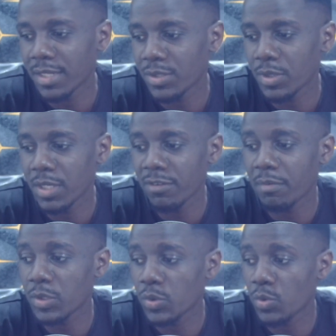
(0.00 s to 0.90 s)

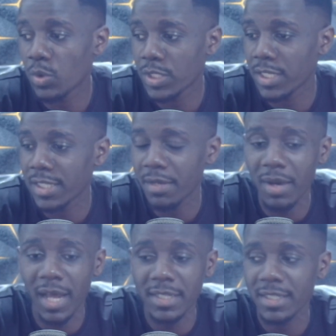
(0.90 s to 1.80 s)
Liverpool is soon hosting them
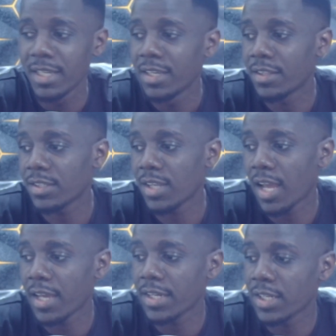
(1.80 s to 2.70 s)
at the
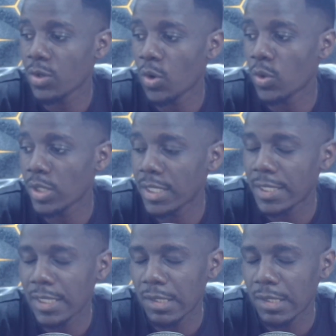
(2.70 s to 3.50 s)
side called